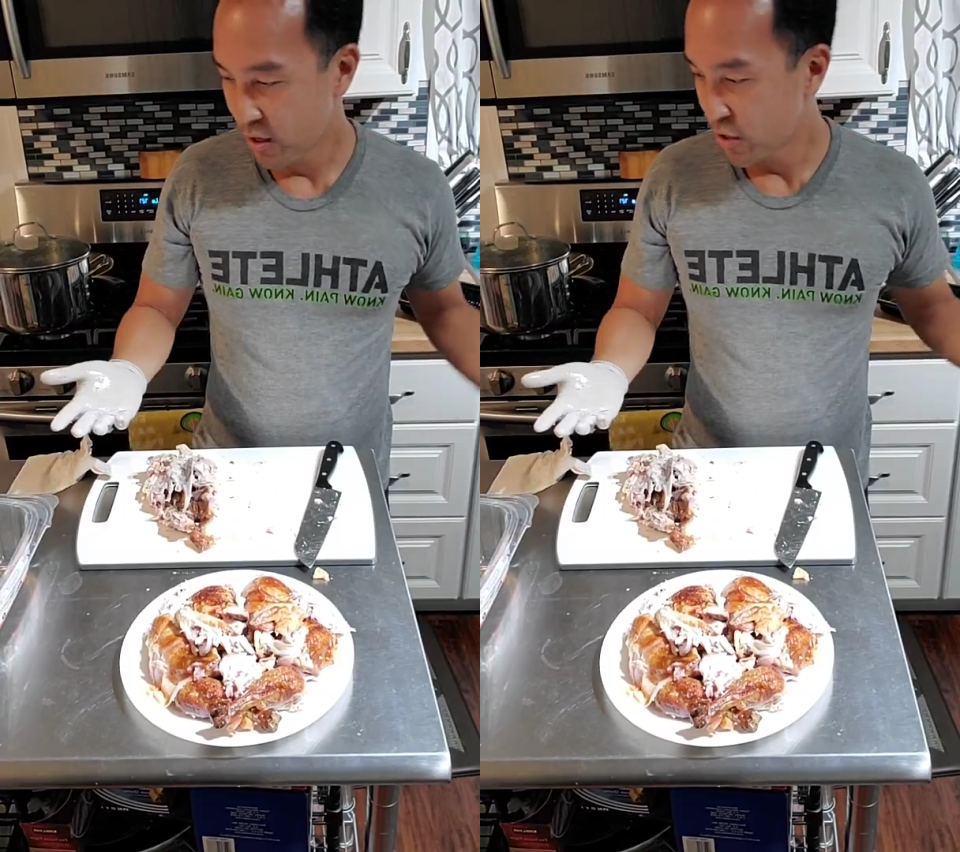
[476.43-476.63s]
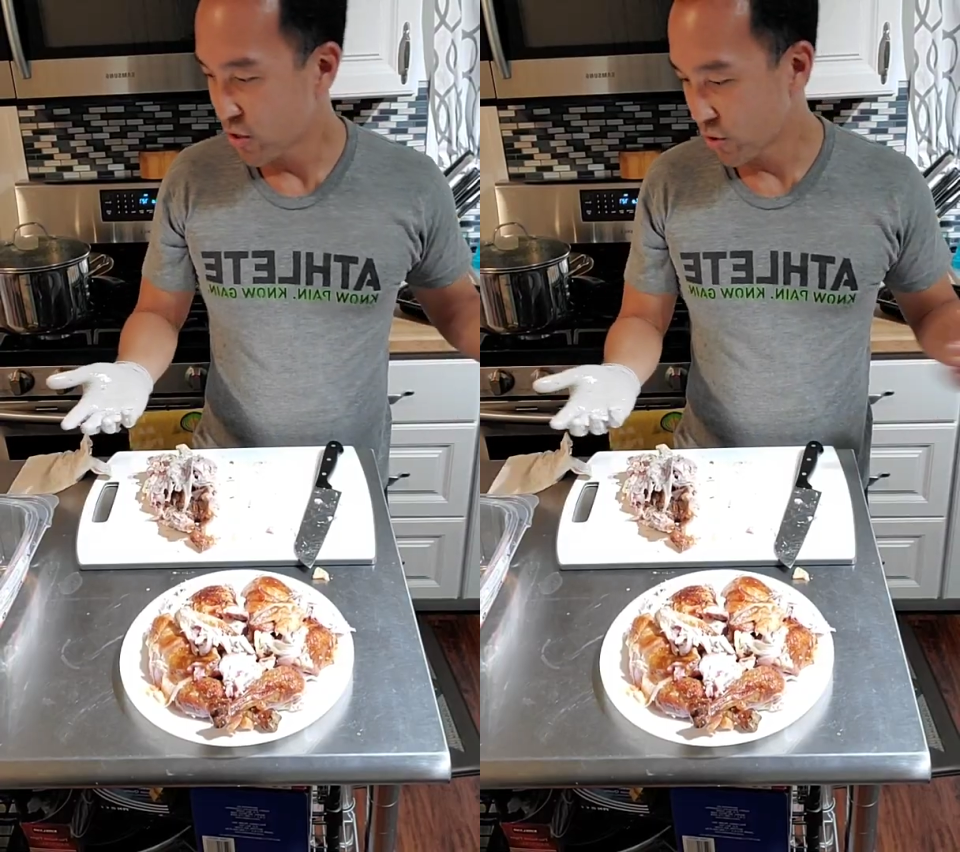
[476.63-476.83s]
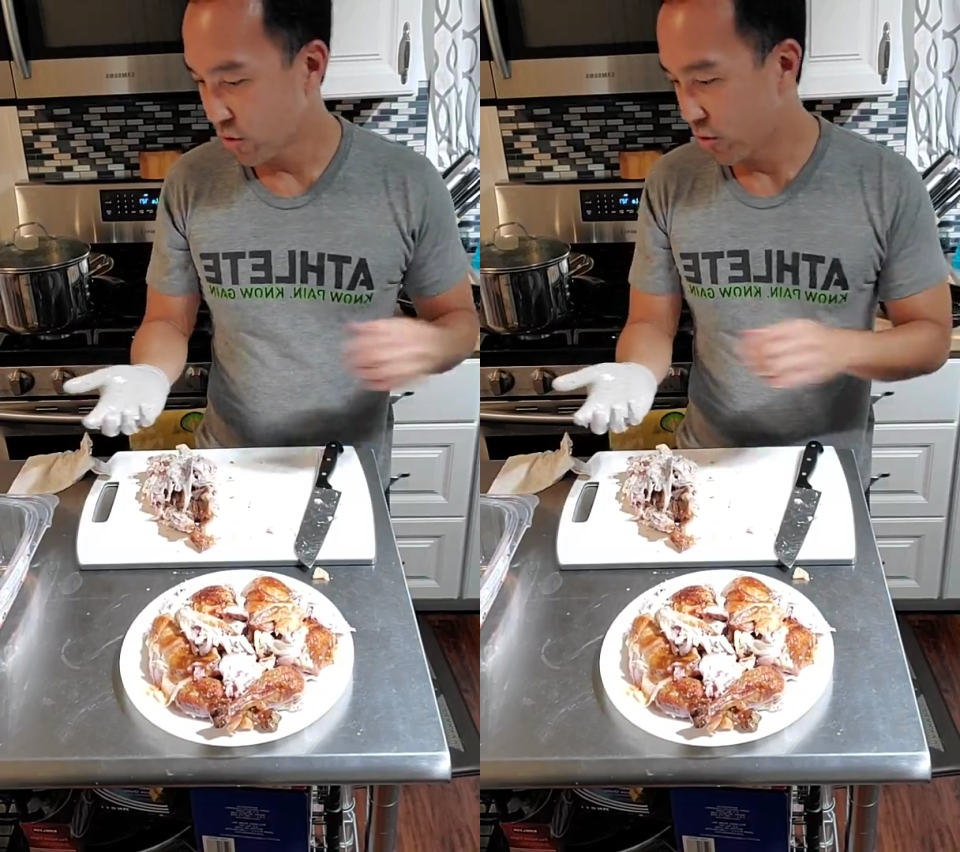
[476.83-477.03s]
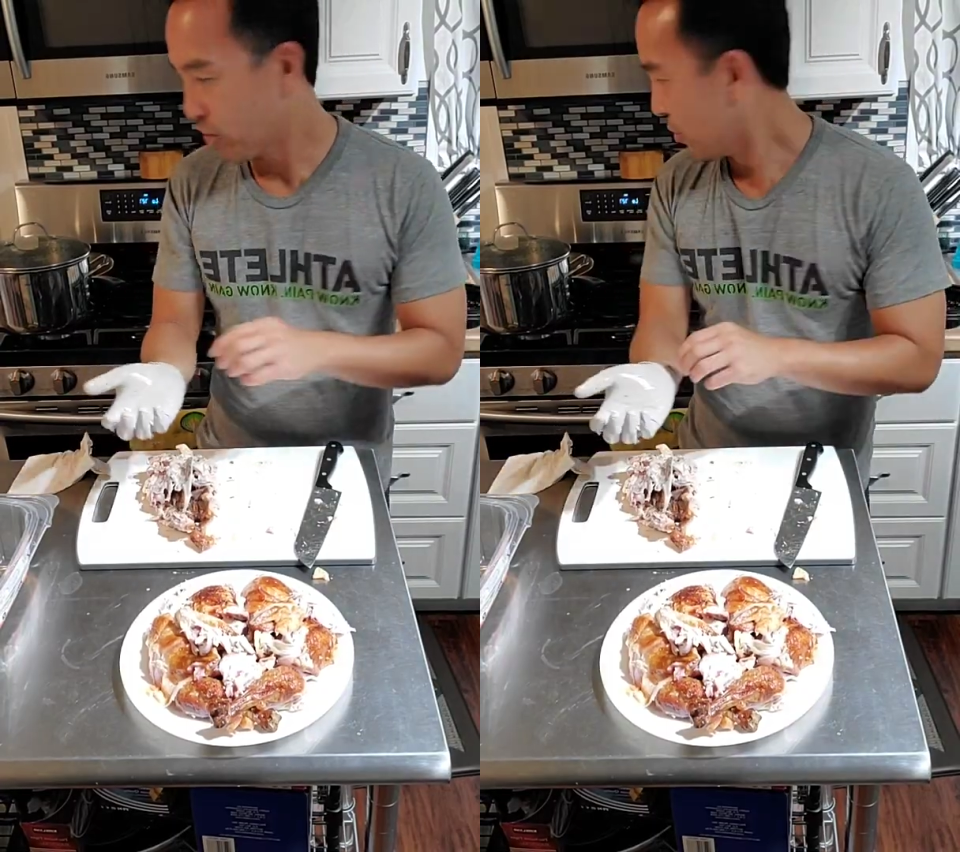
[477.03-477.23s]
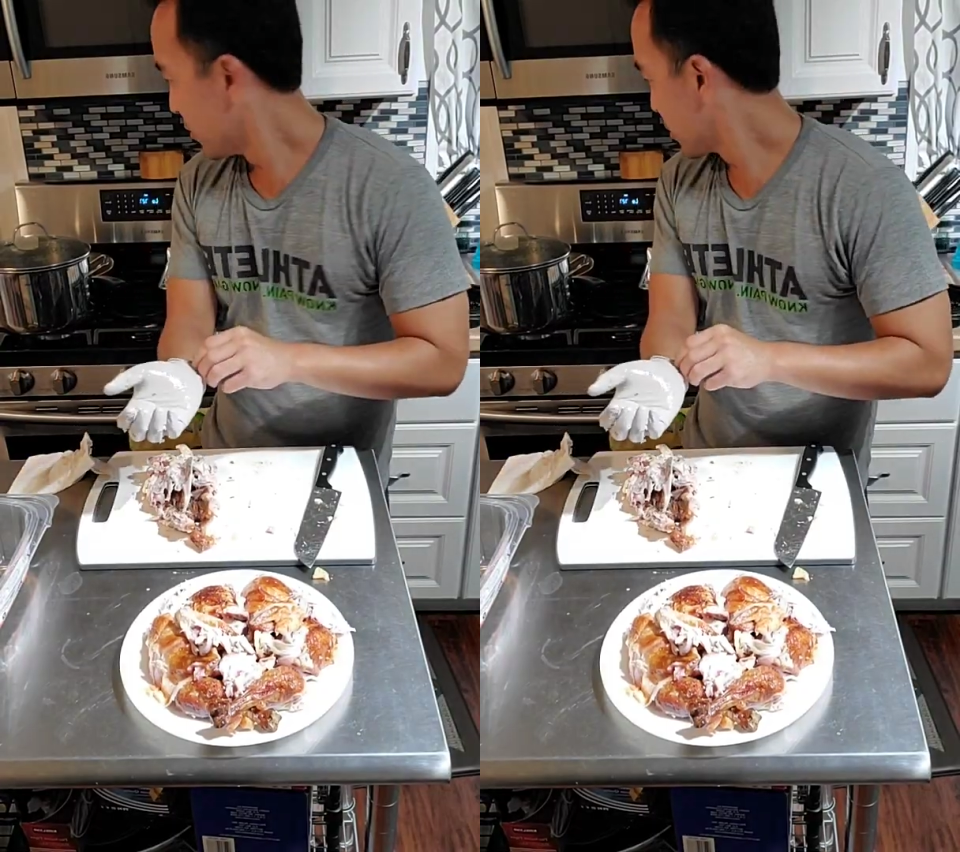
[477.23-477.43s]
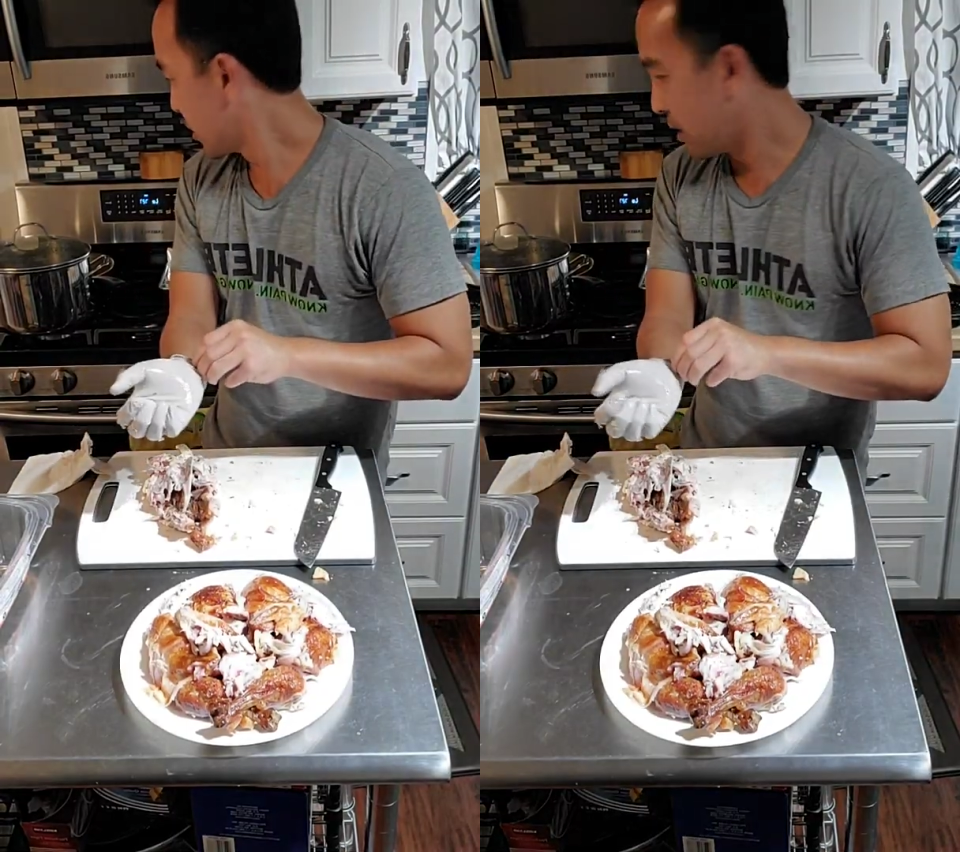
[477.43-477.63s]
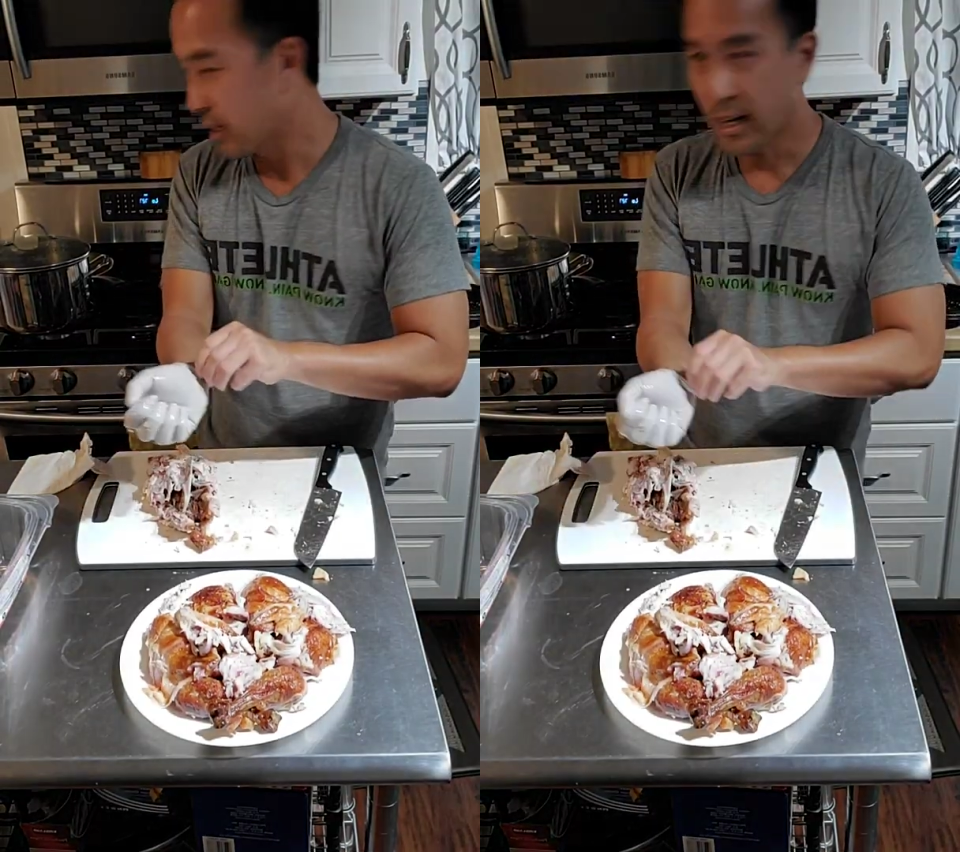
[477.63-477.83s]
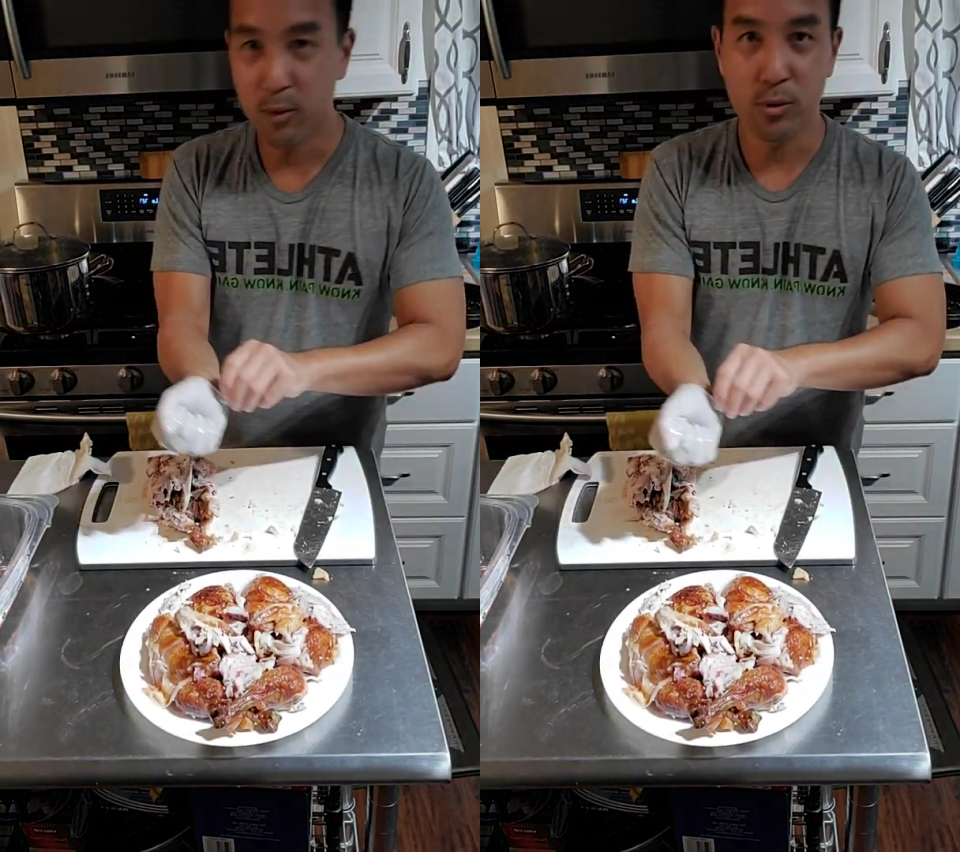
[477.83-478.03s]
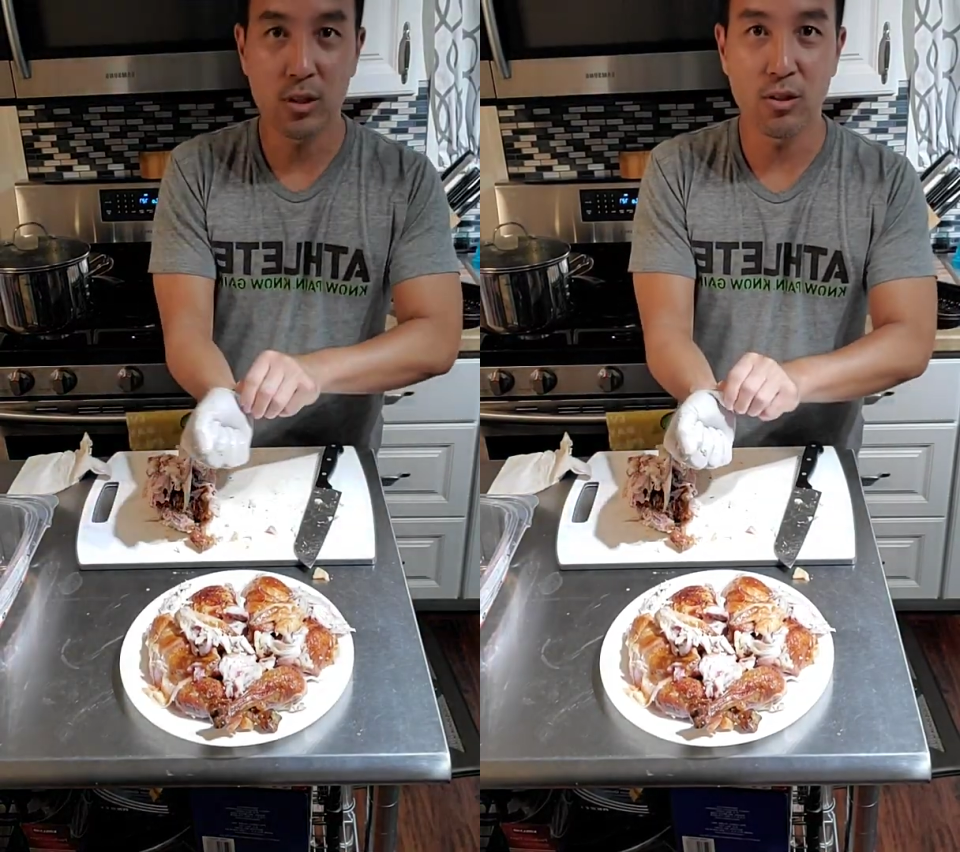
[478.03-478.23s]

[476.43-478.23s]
So tonight we're going